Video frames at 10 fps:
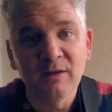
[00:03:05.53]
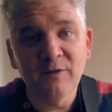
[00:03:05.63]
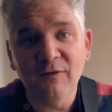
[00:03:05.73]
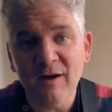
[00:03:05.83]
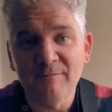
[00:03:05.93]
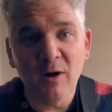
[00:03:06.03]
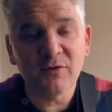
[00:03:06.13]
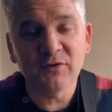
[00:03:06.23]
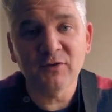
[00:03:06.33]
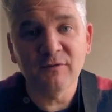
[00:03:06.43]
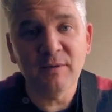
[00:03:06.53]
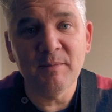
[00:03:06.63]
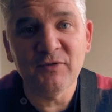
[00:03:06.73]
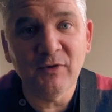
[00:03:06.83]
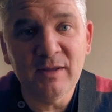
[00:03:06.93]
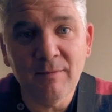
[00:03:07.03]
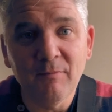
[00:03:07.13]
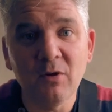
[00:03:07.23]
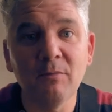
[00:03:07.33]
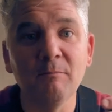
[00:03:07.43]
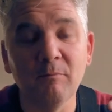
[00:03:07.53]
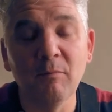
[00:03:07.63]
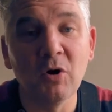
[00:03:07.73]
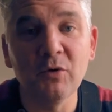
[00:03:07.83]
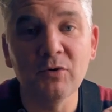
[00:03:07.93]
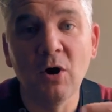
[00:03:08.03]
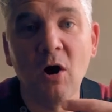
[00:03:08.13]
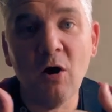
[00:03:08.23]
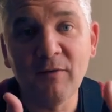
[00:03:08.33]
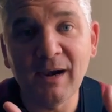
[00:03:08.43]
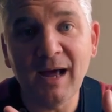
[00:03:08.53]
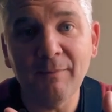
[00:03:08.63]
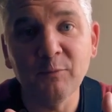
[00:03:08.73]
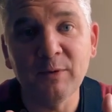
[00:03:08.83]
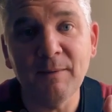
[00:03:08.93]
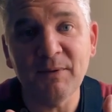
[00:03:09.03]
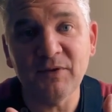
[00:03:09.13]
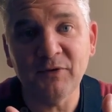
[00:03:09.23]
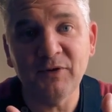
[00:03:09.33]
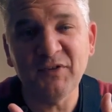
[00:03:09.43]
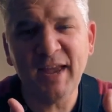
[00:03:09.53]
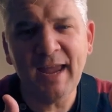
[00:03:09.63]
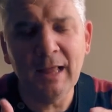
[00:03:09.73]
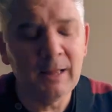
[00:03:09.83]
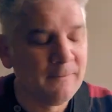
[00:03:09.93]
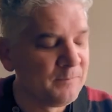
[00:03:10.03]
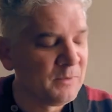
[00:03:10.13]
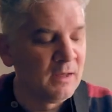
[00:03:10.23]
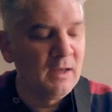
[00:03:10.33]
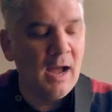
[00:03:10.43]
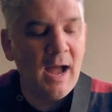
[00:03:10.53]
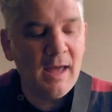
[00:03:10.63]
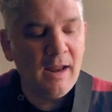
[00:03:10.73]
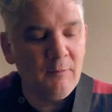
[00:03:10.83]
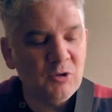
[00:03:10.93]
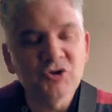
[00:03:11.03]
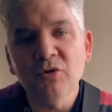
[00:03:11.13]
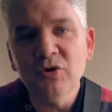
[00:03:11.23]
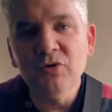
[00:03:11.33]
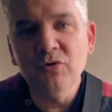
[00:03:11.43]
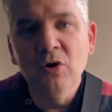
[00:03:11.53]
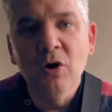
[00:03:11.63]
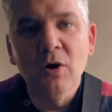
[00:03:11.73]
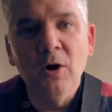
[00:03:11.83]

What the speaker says: the 5 boxes of the Mixolydian mode overlap with the pentatonic scale, and I will show you